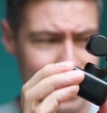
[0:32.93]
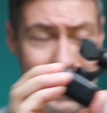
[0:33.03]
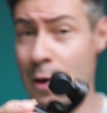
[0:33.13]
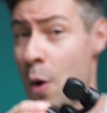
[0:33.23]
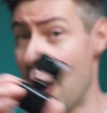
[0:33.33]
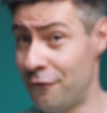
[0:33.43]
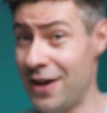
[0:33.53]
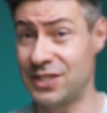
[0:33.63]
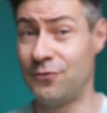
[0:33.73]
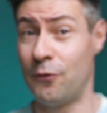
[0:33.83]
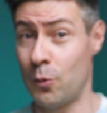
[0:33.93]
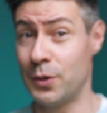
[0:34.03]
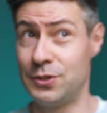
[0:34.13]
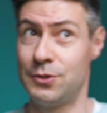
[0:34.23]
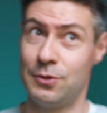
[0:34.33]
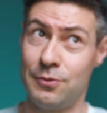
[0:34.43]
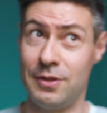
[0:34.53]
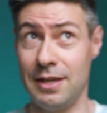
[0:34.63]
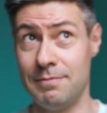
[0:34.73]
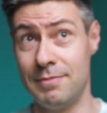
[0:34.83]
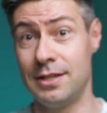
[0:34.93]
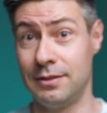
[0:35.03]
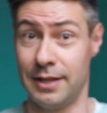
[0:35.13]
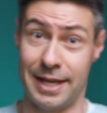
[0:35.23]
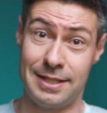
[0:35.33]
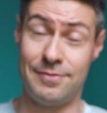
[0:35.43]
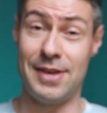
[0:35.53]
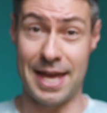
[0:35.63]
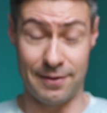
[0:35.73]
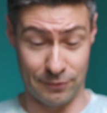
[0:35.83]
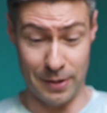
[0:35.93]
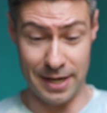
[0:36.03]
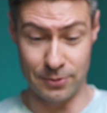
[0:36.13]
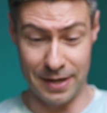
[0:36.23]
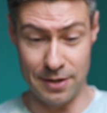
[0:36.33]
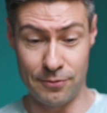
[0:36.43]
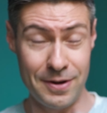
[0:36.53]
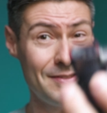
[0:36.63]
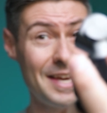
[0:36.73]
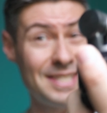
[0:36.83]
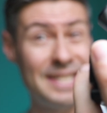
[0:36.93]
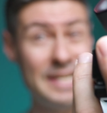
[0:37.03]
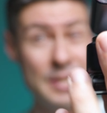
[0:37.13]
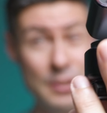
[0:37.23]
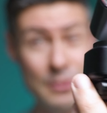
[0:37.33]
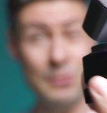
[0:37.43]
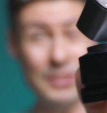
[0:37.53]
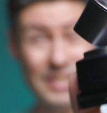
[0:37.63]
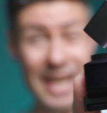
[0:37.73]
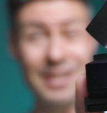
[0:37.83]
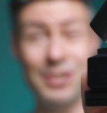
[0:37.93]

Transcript: Now, fast forward to the middle and the end of 2023, and there's the new second